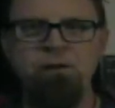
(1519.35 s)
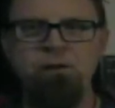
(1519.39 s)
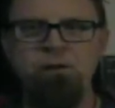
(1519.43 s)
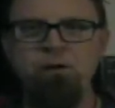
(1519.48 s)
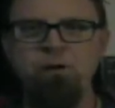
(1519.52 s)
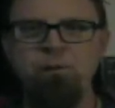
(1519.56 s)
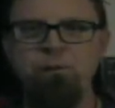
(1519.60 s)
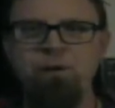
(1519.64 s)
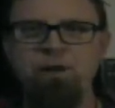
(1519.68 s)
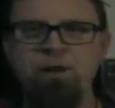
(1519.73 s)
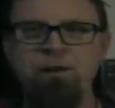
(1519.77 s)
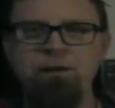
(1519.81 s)

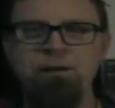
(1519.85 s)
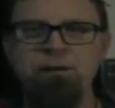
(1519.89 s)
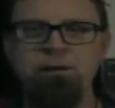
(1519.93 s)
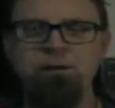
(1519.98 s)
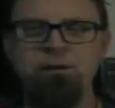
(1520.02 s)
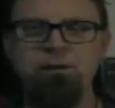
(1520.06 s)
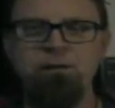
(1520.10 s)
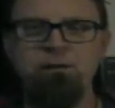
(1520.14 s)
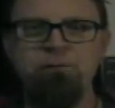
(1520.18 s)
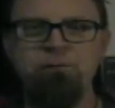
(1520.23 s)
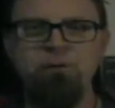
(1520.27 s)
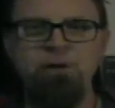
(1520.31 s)
oh man,
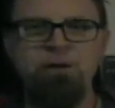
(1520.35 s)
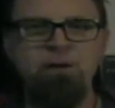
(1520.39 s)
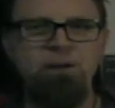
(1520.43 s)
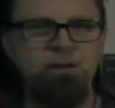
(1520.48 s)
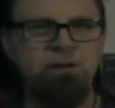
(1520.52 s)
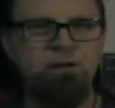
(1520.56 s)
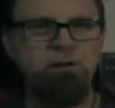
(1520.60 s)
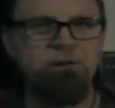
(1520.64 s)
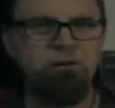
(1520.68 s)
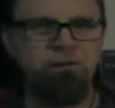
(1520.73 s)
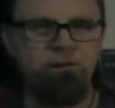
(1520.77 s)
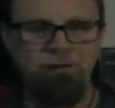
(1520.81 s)
why can't
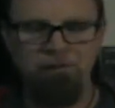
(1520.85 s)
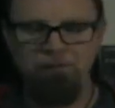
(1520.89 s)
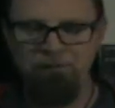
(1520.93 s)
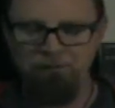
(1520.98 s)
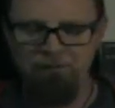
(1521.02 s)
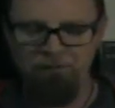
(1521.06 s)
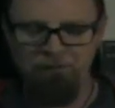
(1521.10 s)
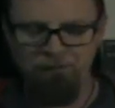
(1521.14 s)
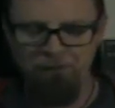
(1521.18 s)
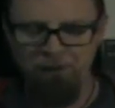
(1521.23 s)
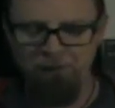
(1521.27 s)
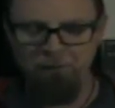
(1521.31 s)
I,
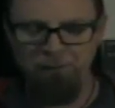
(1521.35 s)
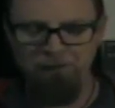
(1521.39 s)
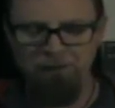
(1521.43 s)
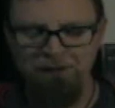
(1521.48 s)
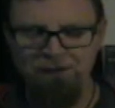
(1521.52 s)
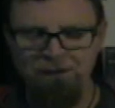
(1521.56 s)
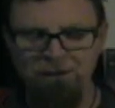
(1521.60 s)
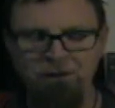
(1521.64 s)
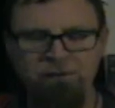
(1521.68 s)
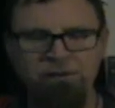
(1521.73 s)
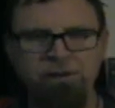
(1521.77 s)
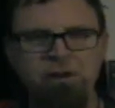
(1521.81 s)
I'm
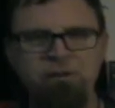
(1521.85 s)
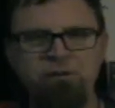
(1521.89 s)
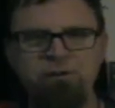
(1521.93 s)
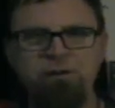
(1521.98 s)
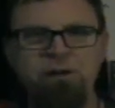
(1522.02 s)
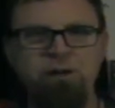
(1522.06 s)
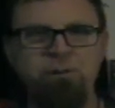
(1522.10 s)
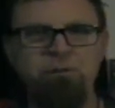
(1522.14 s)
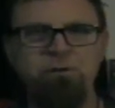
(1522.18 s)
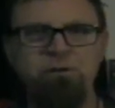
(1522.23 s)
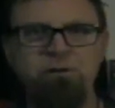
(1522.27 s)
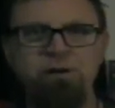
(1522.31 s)
blanking on the other
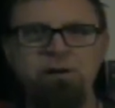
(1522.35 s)
names.